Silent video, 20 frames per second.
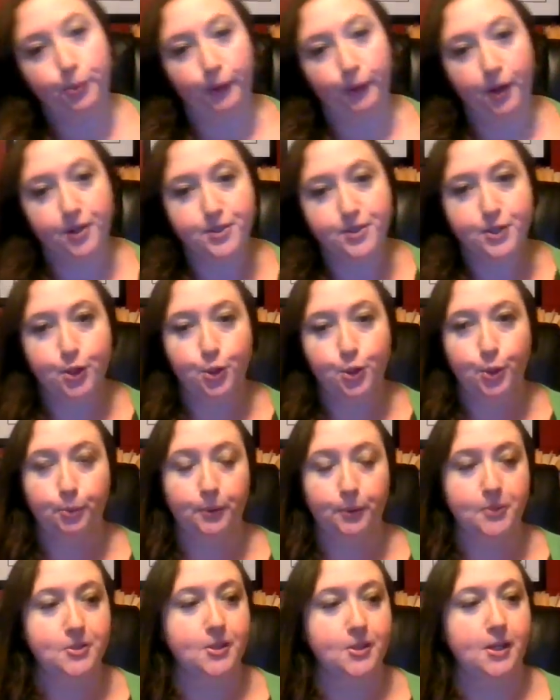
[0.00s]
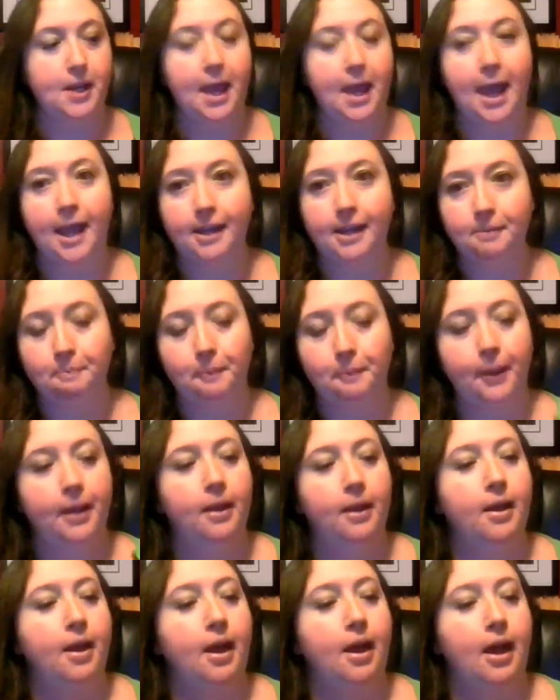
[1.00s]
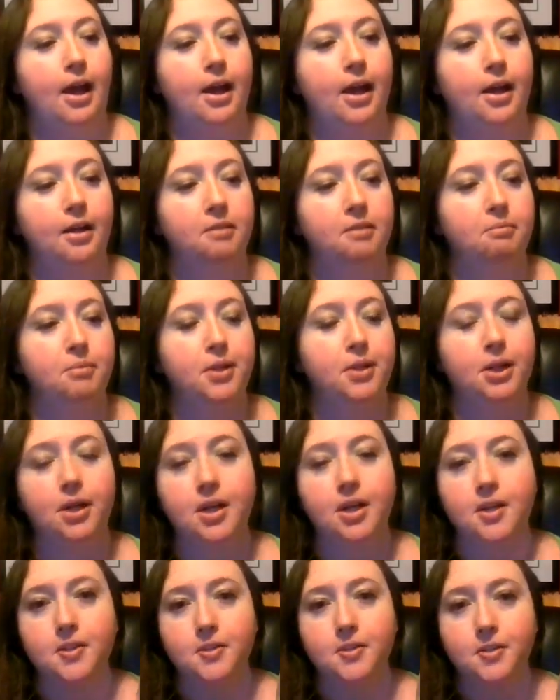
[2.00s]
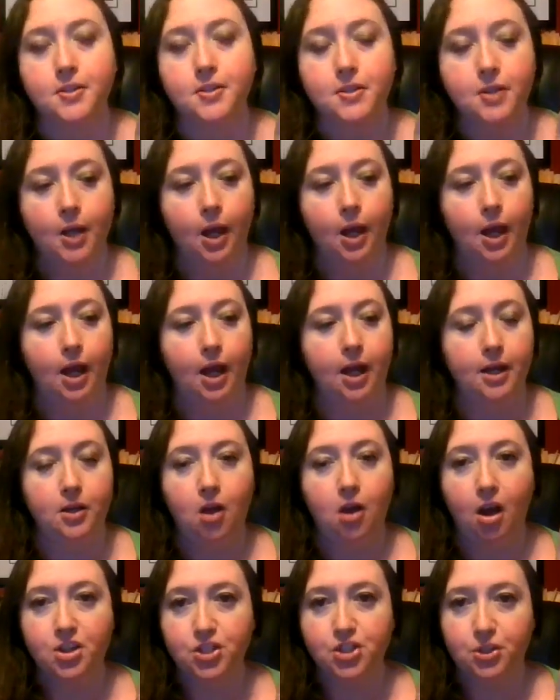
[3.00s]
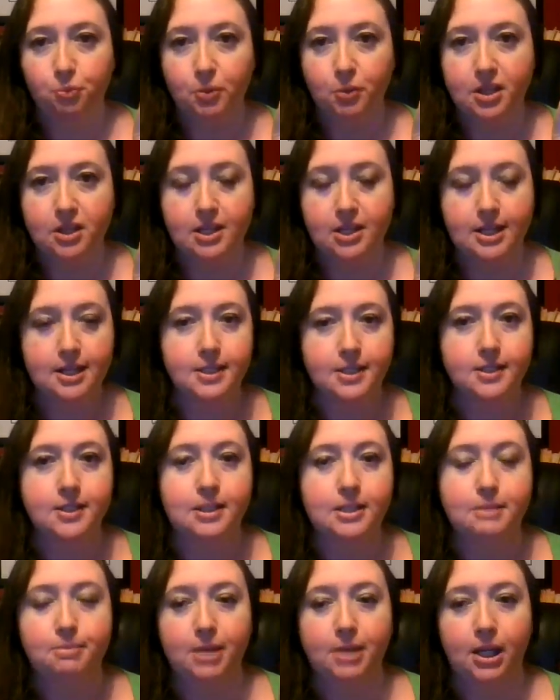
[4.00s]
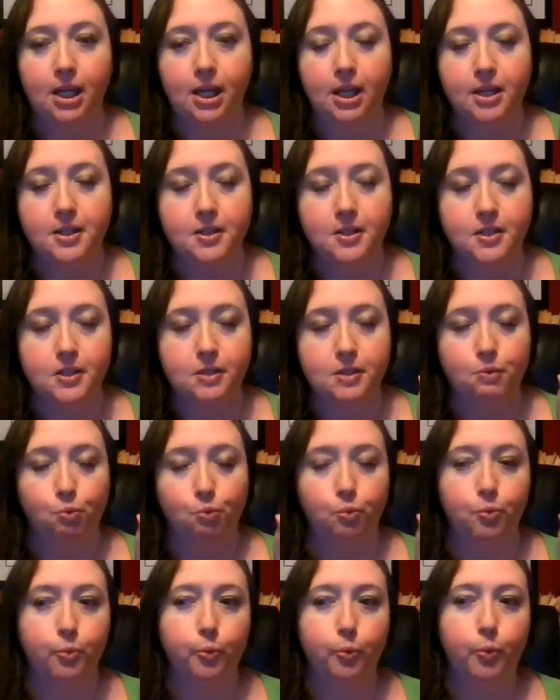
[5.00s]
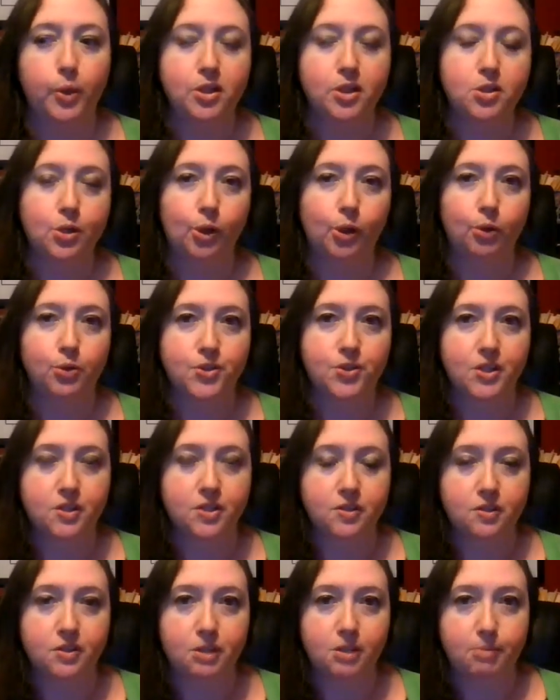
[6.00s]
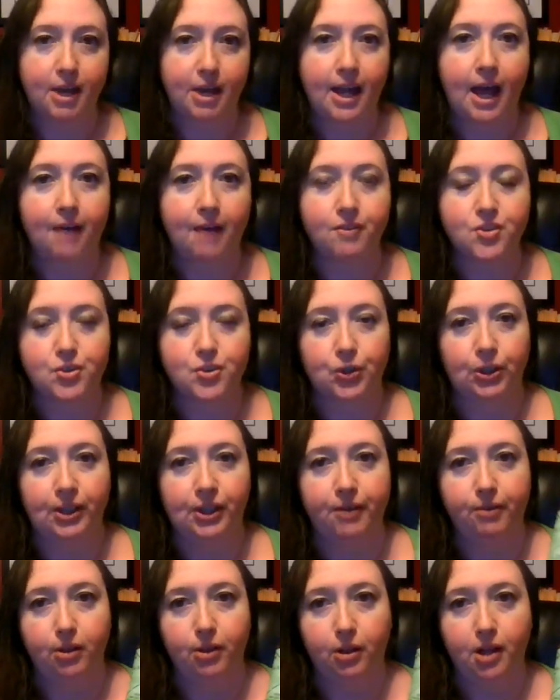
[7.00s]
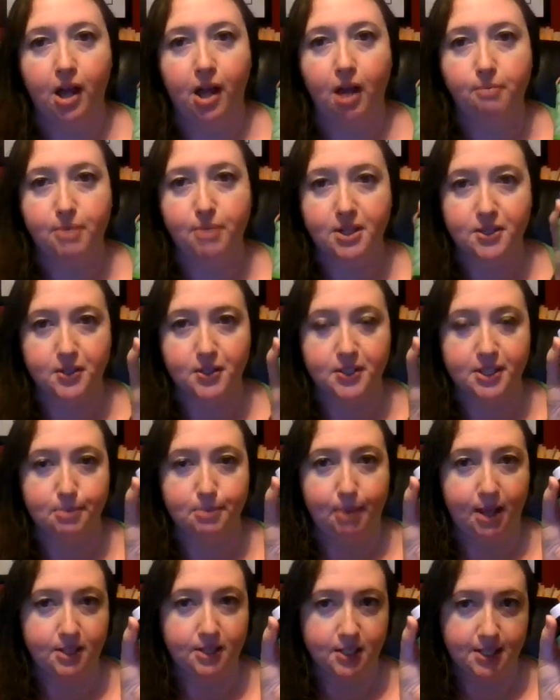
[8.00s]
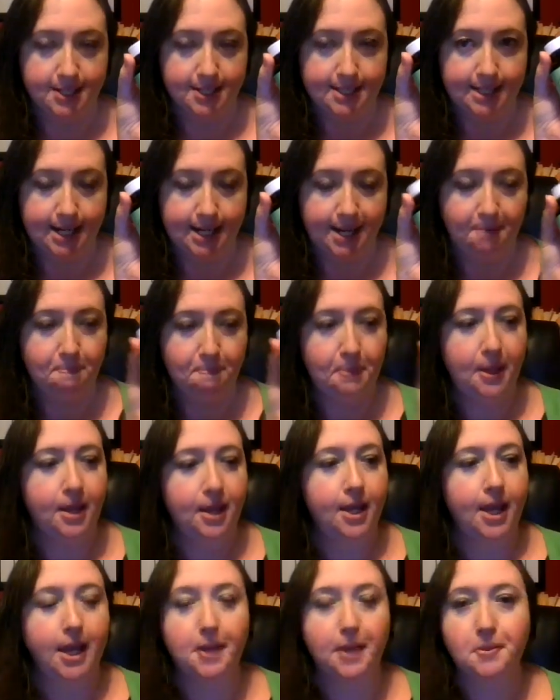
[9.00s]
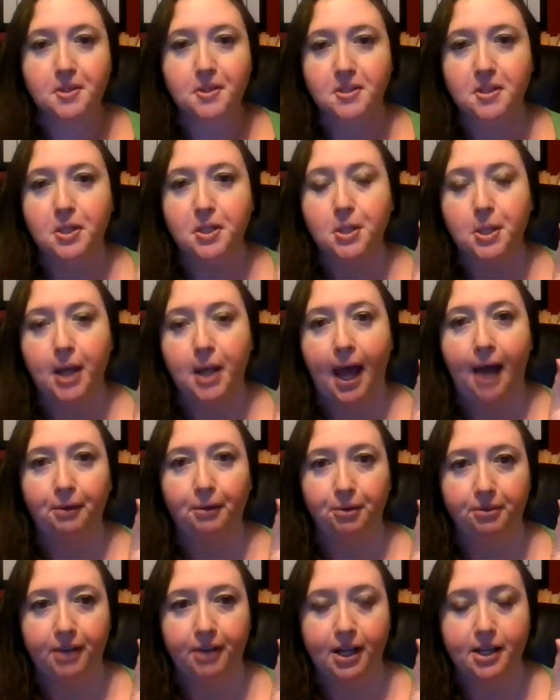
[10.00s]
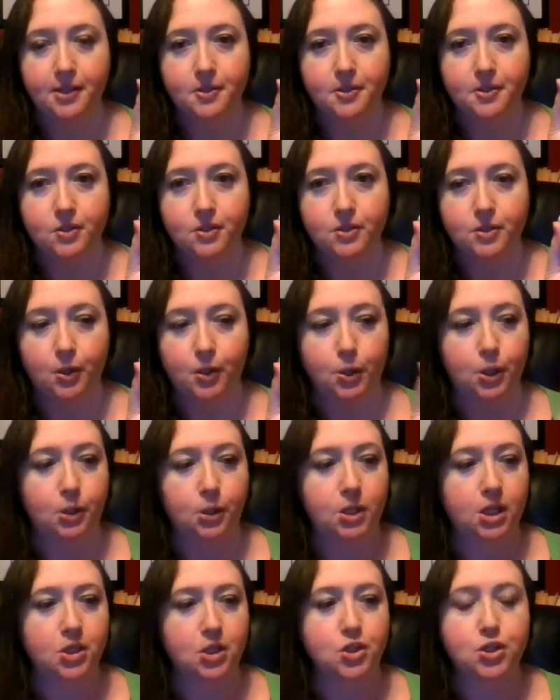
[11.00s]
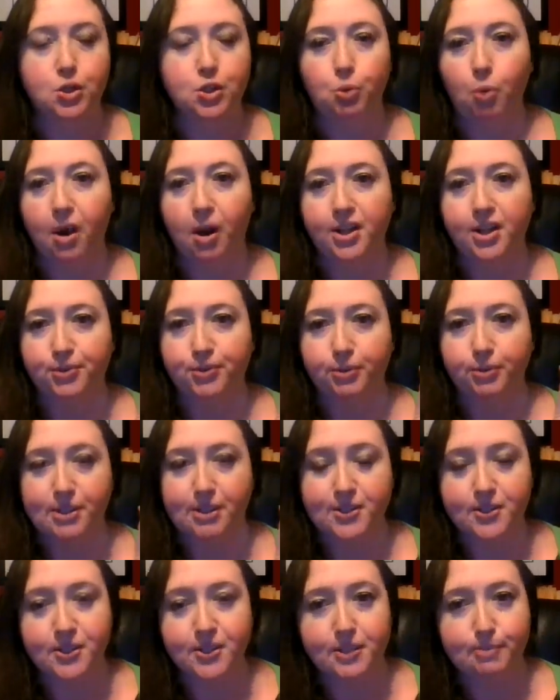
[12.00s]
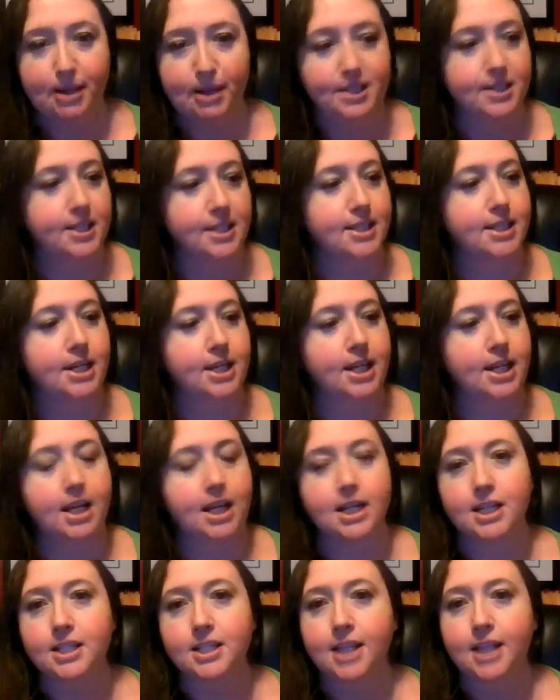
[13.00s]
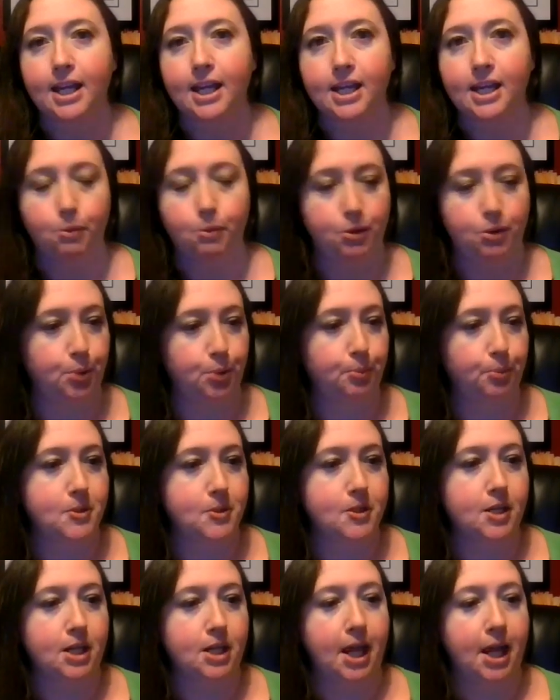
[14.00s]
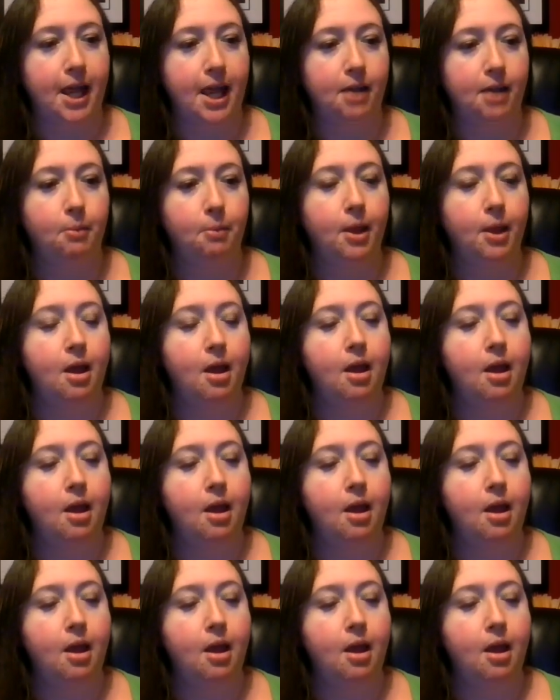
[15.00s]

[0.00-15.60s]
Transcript: also huperzine A. There is caution with this because with neurodiseases, you might have a certain level of muscle spasticity, and this could aggravate it. So you need to watch for muscle spasticity, anxiety with huperzine A.